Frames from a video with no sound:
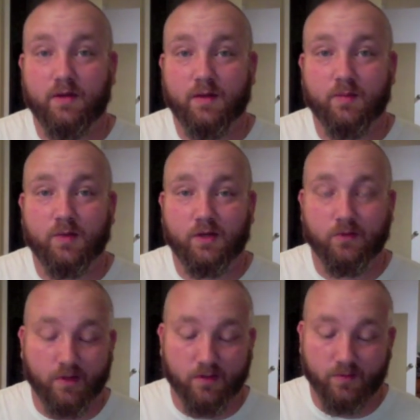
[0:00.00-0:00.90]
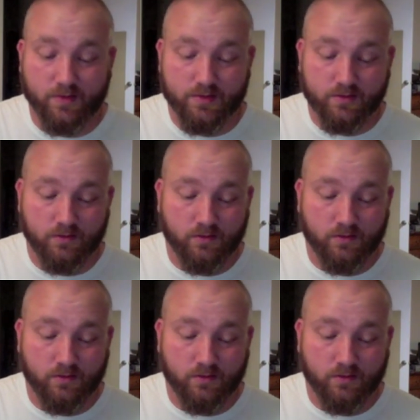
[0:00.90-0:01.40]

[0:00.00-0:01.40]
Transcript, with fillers: I'd probably rate them as